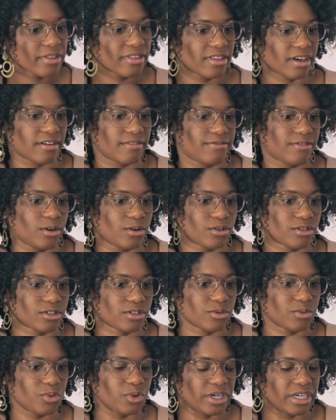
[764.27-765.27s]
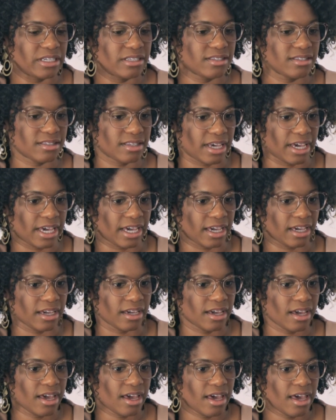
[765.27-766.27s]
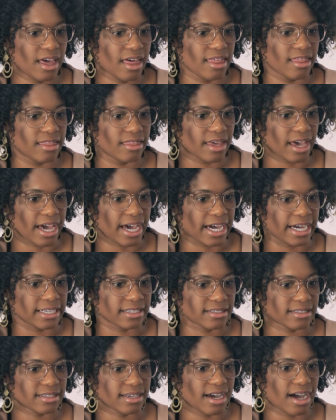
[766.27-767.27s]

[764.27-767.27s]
that folks would say that